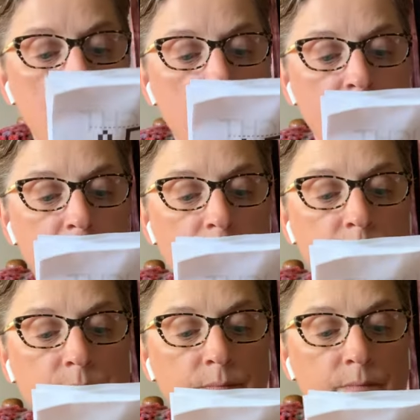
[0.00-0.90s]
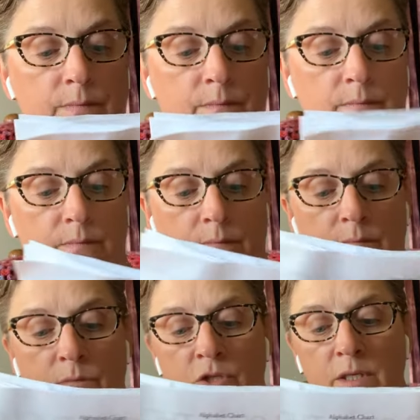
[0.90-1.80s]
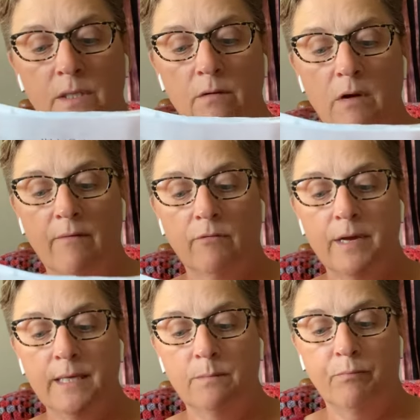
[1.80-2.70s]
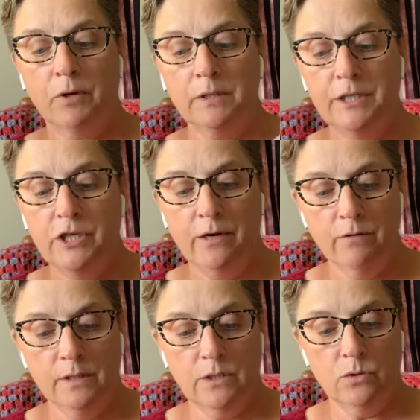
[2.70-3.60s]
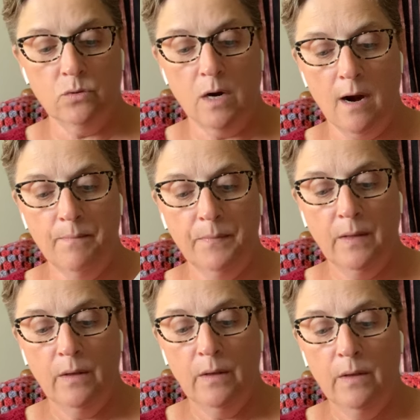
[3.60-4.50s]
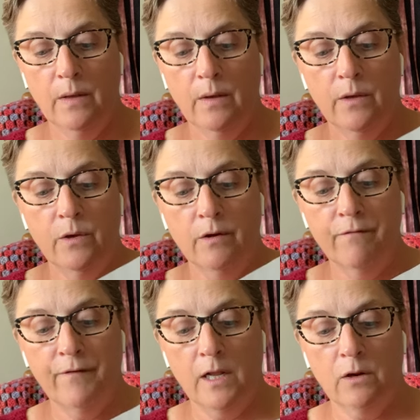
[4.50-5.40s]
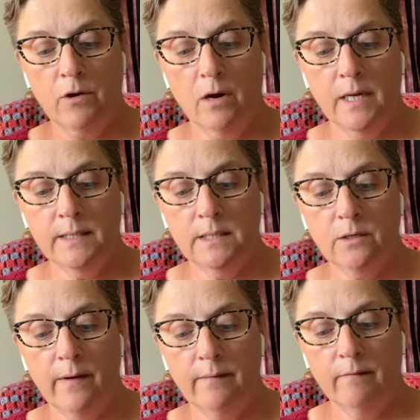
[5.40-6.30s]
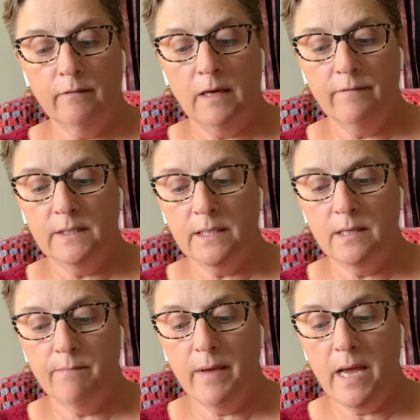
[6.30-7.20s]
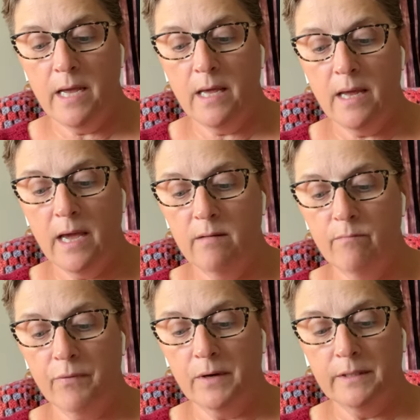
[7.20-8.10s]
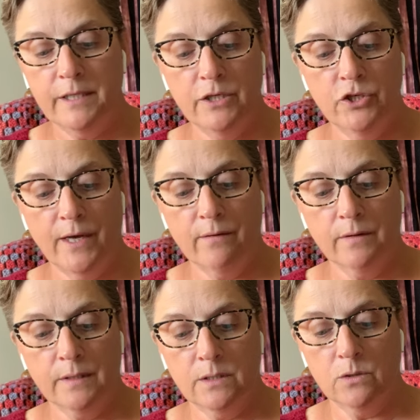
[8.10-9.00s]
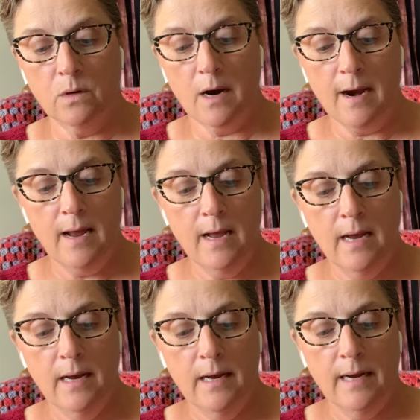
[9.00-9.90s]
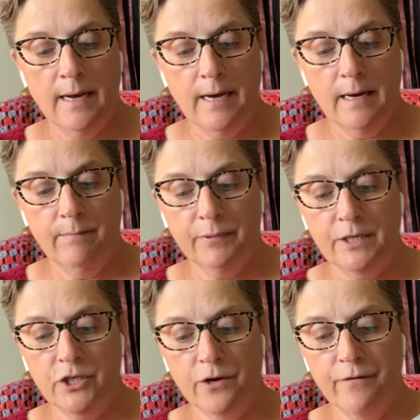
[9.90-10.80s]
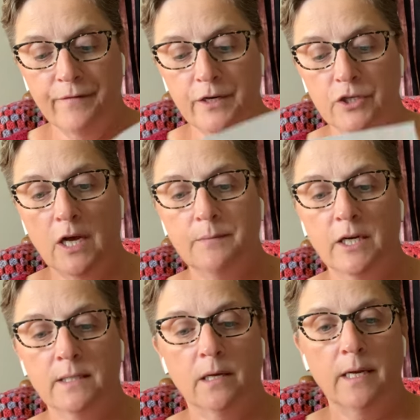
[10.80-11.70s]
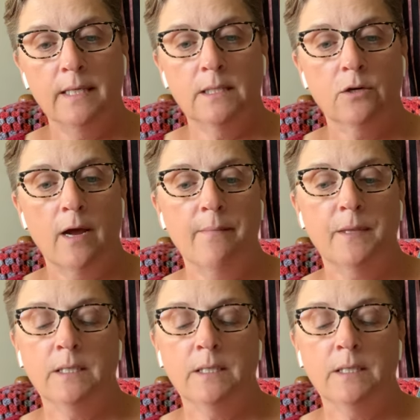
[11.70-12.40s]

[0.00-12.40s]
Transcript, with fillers: Um, she's on Ravelry as Brooklyn General Store. You can follow her on Instagram of Love is in the Making and Brooklyn General Store. Um, please share your finished objects on Instagram.